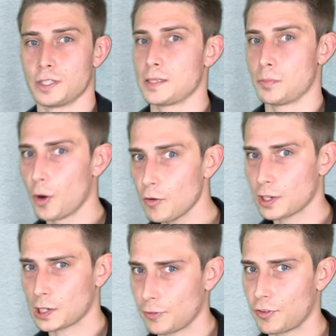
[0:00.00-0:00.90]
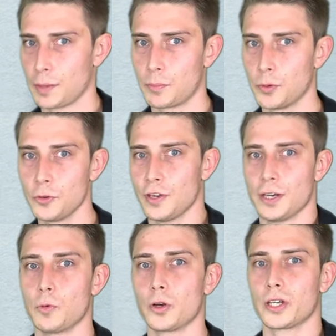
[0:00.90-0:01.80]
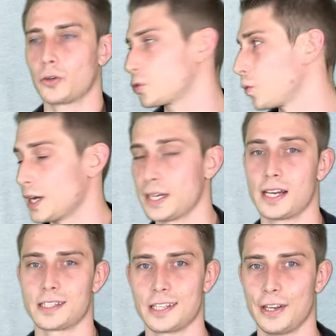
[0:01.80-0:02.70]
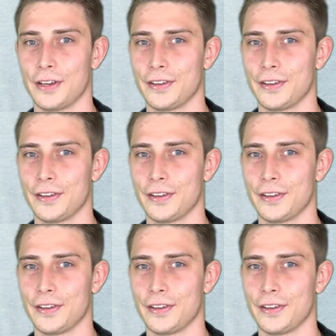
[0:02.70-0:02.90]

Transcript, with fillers: That's a perfectly fine proof and it worked out quite nicely.